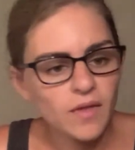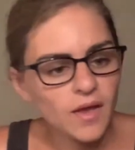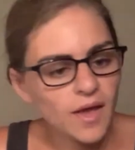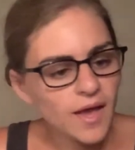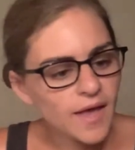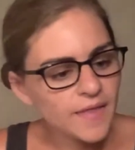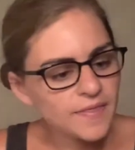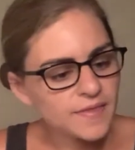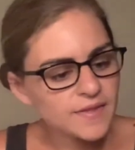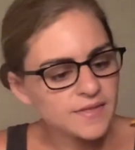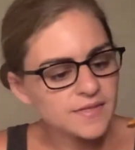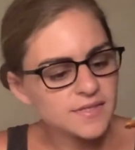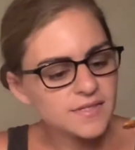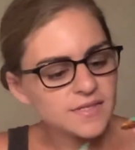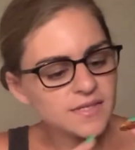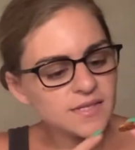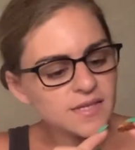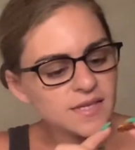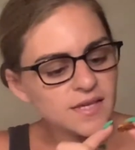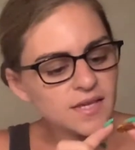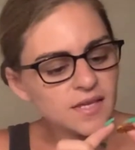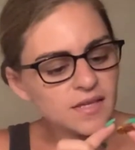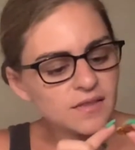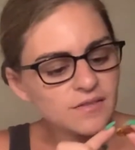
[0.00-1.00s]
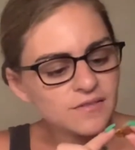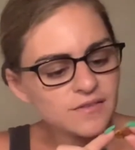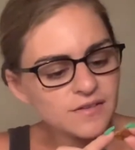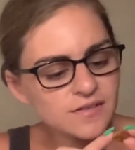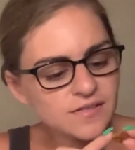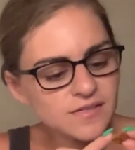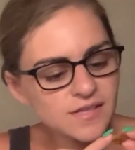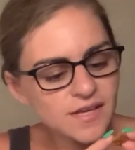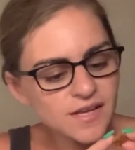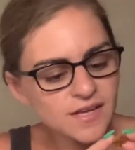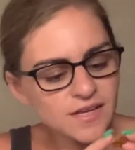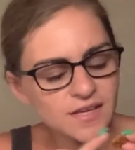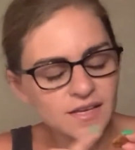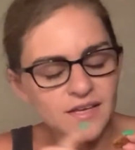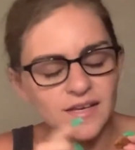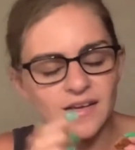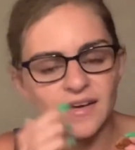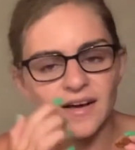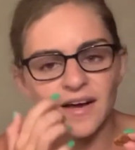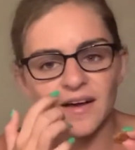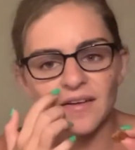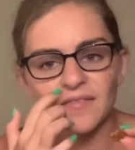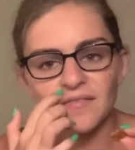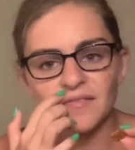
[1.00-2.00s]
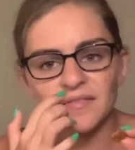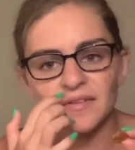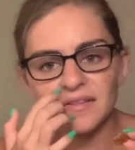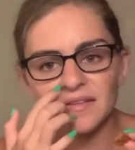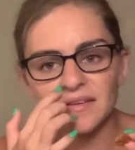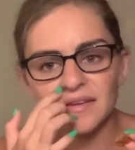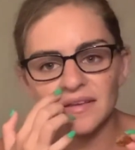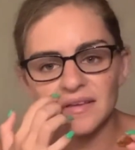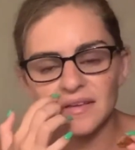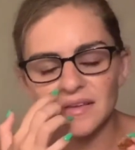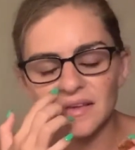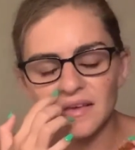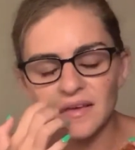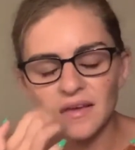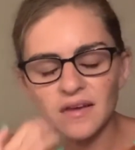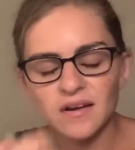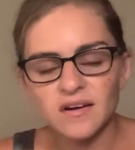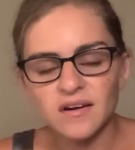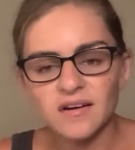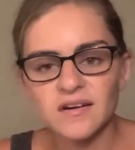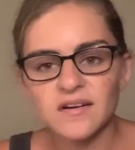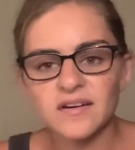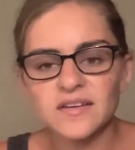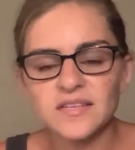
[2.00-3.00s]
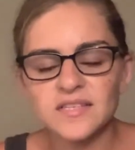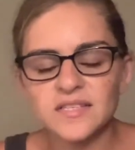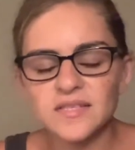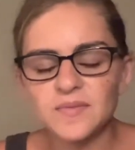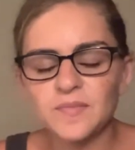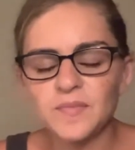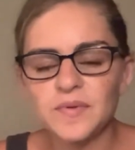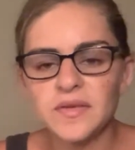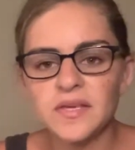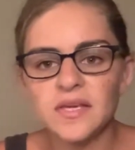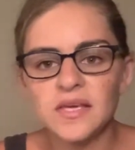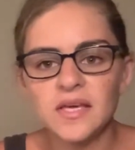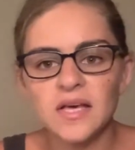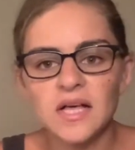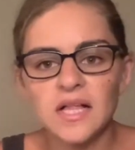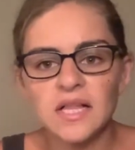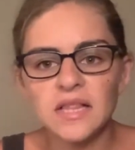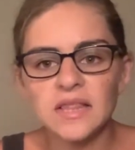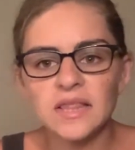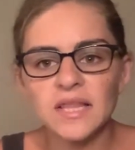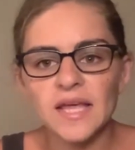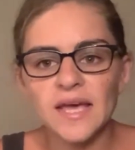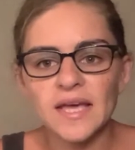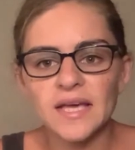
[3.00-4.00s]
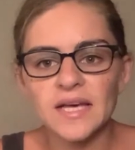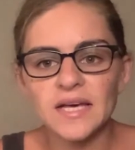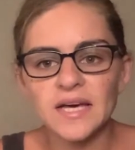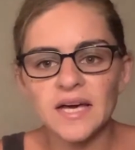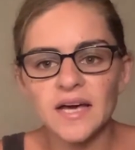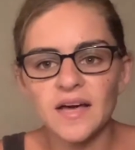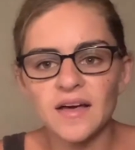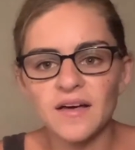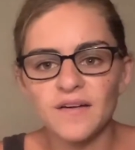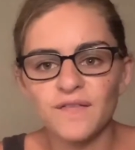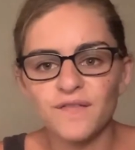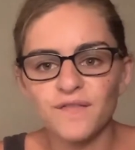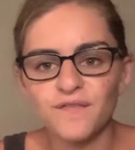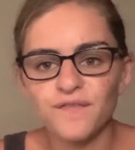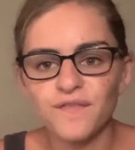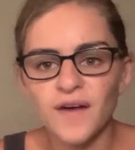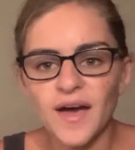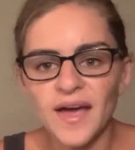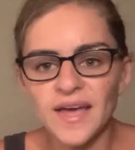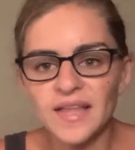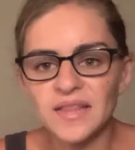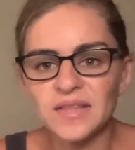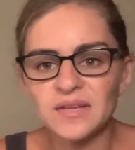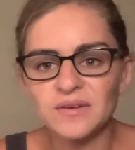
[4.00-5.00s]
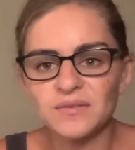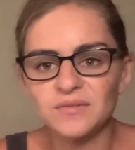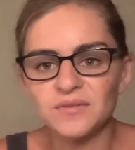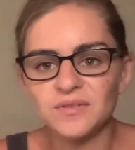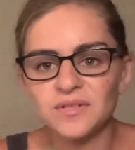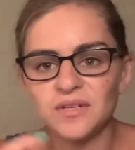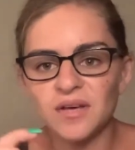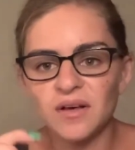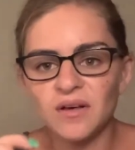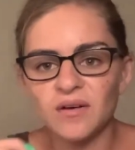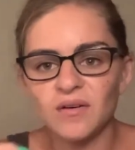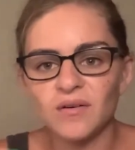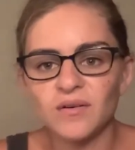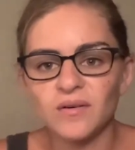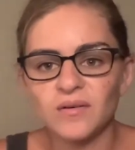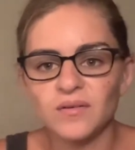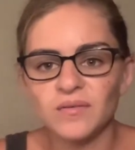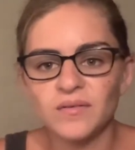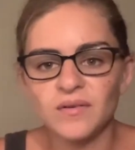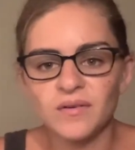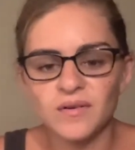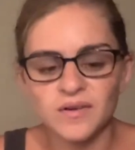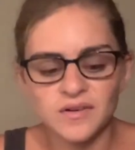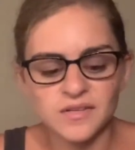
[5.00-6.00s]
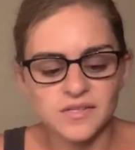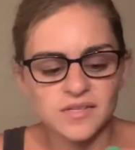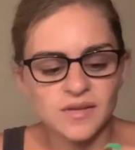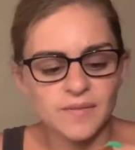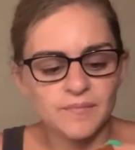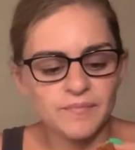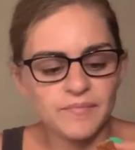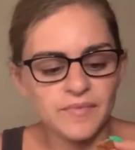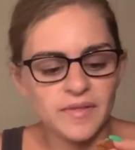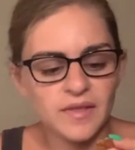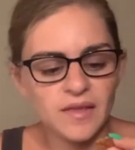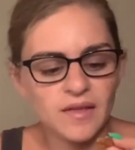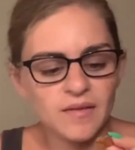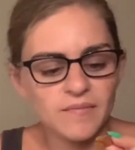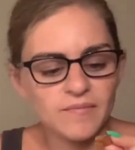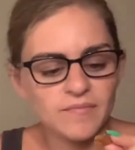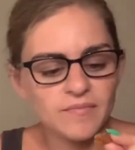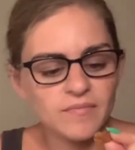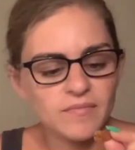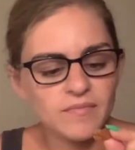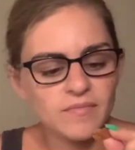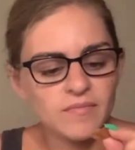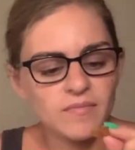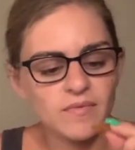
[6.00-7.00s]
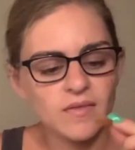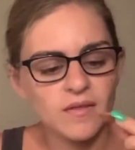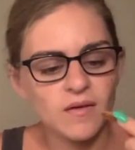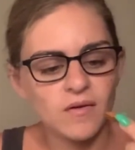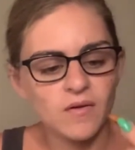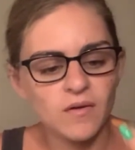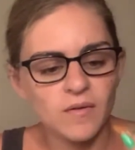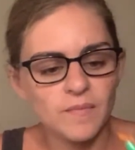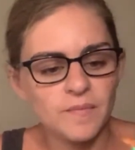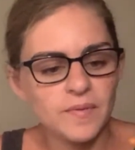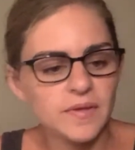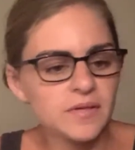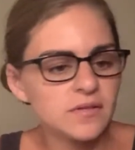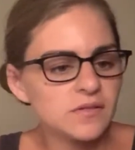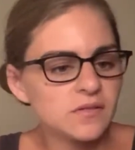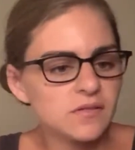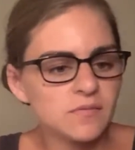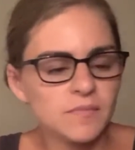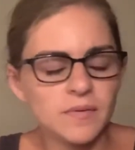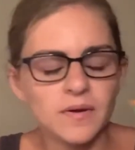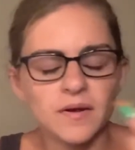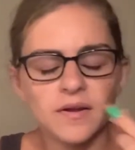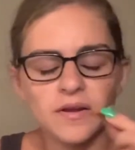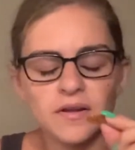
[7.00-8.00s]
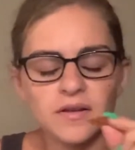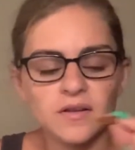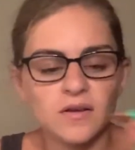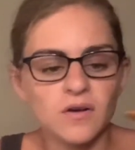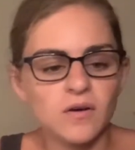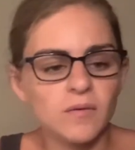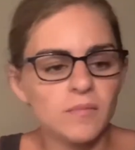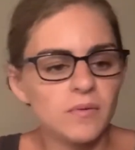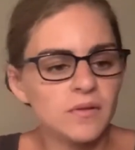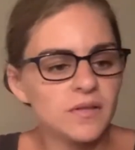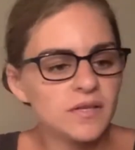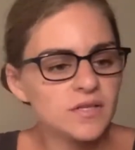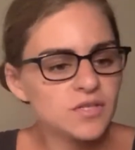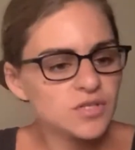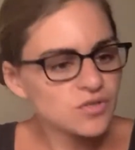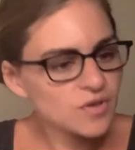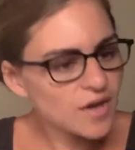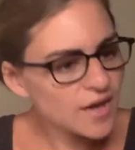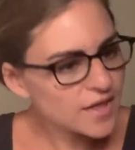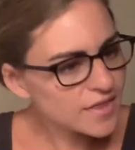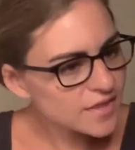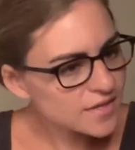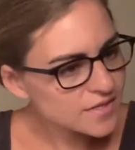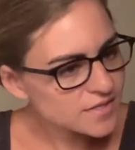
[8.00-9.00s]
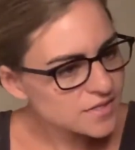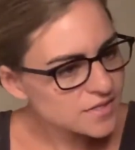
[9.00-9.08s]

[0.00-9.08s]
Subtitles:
And the skin looks like it got really crispy, like a phyllo dough or something, or Pillsbury dough. But let's try this